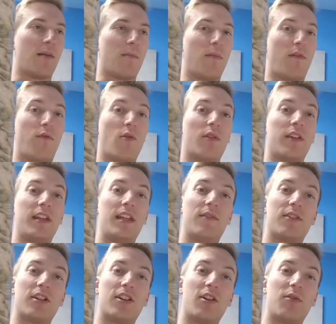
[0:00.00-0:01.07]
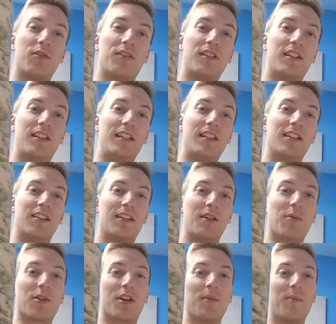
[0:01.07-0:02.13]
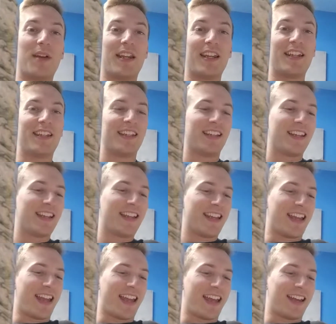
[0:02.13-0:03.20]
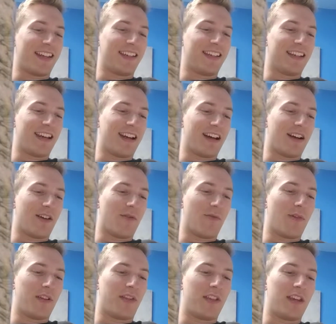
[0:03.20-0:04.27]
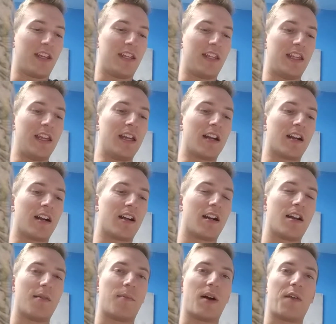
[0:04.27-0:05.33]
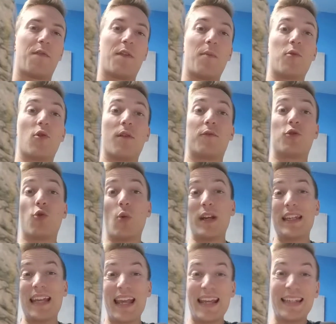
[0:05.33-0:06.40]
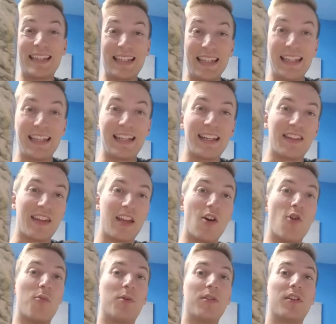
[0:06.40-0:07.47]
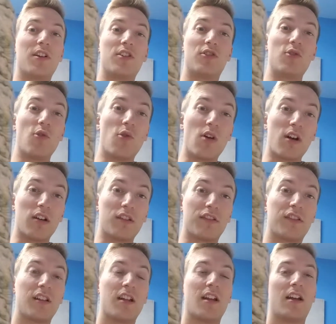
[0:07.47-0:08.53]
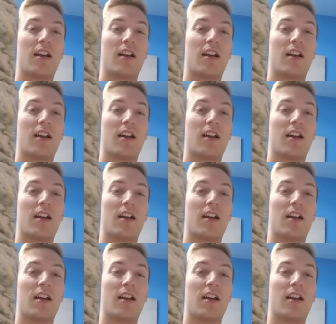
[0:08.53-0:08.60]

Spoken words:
Before they even closed the deal. They were committed, and within a year, by February of 2018, they opened their doors.